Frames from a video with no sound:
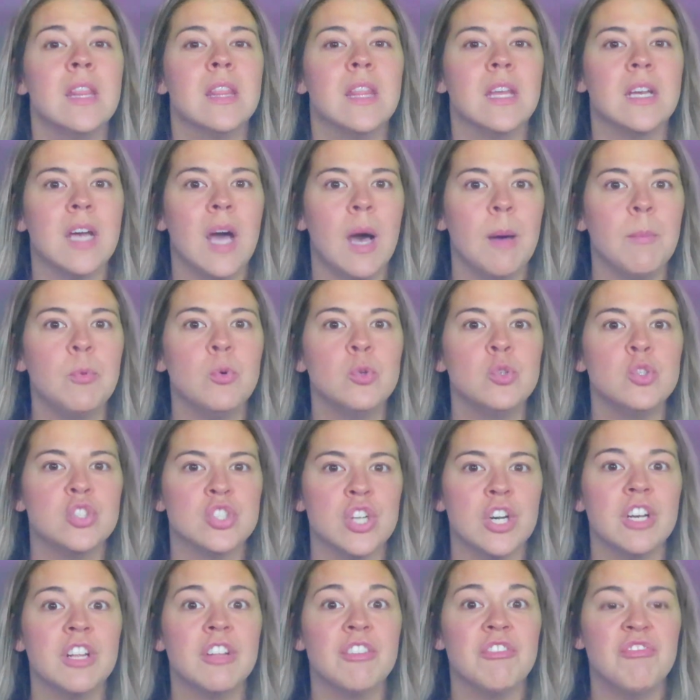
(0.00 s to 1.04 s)
The couple
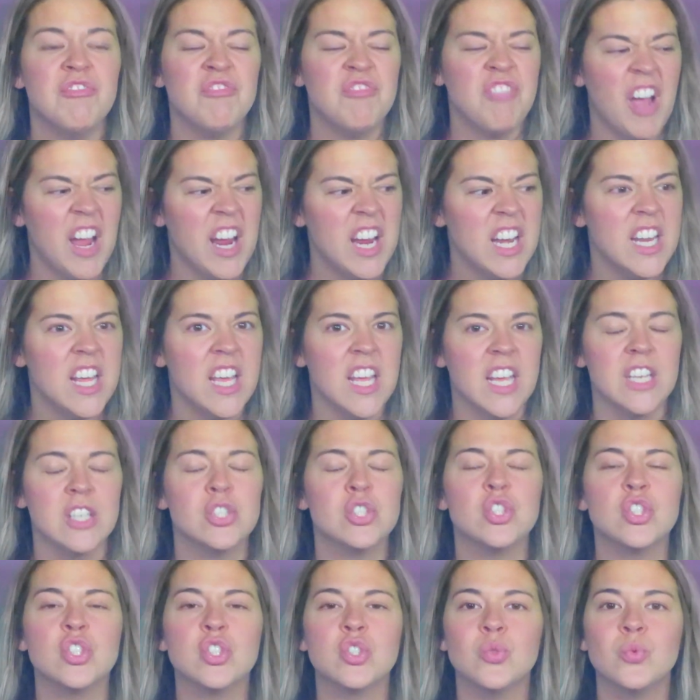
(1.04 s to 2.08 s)
started fighting,
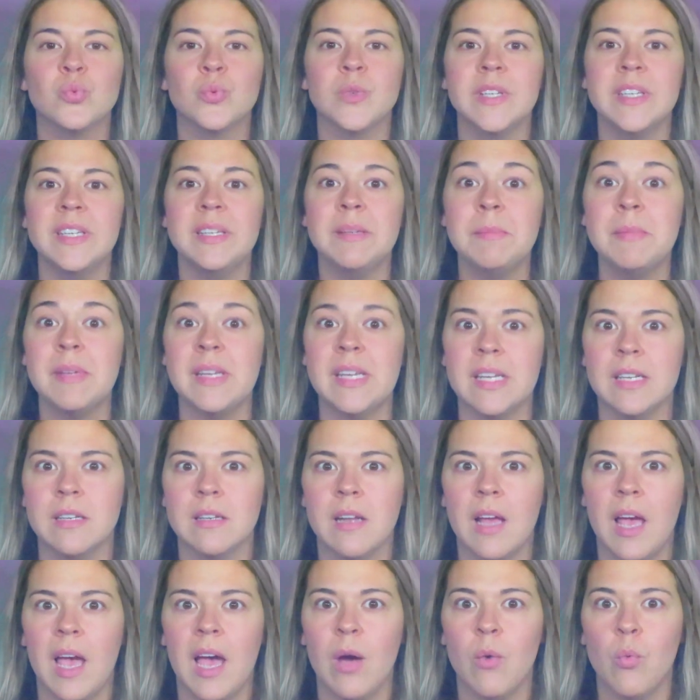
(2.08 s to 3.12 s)

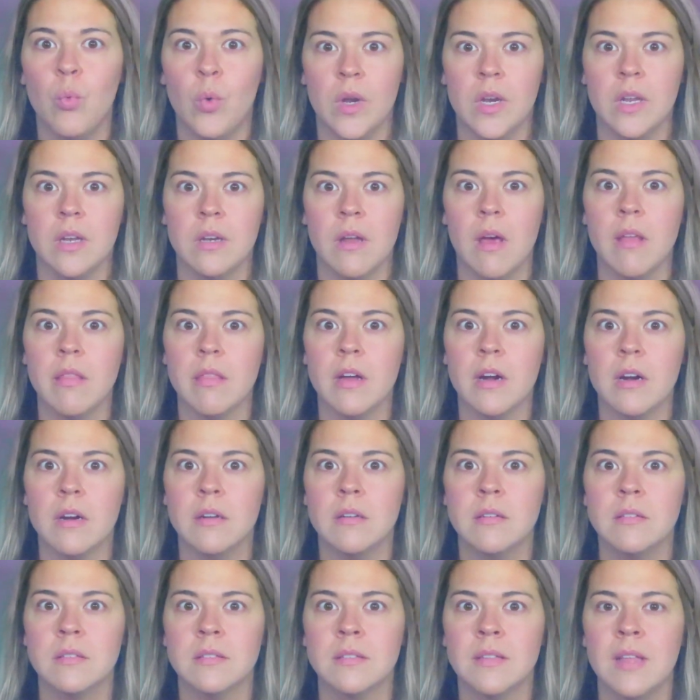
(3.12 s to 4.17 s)
screaming at one
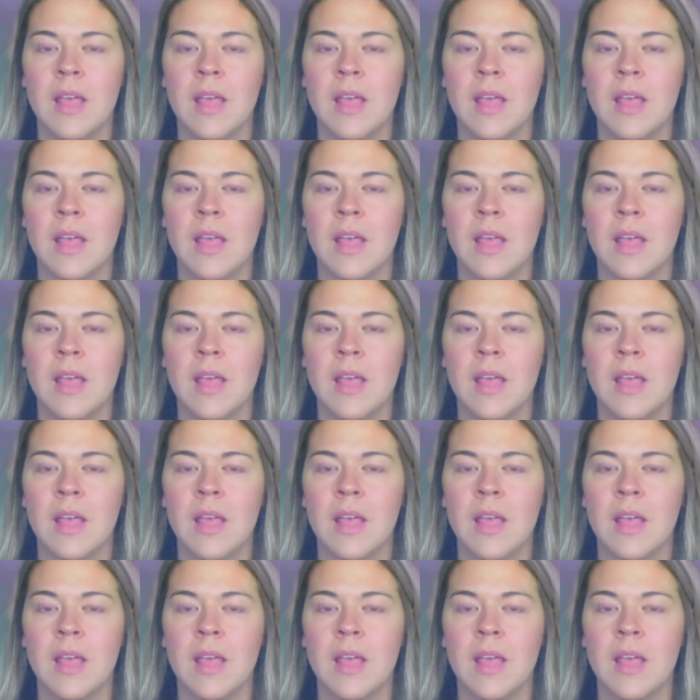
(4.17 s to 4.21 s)
another.